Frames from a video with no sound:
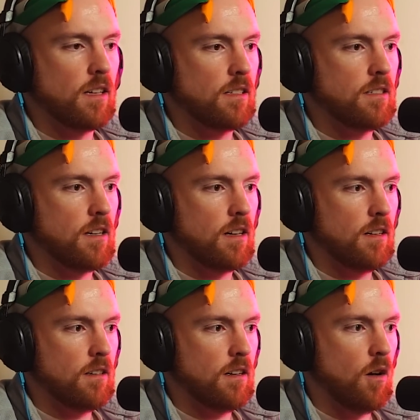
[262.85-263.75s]
That's
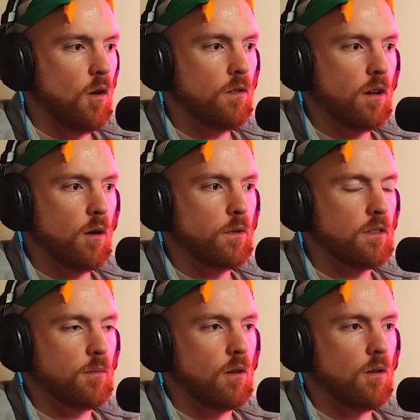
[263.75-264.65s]
a whole, that
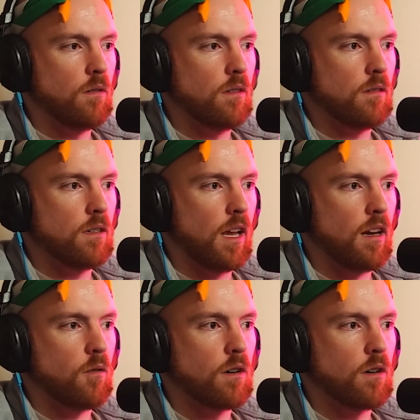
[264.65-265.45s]
opens up a whole new can of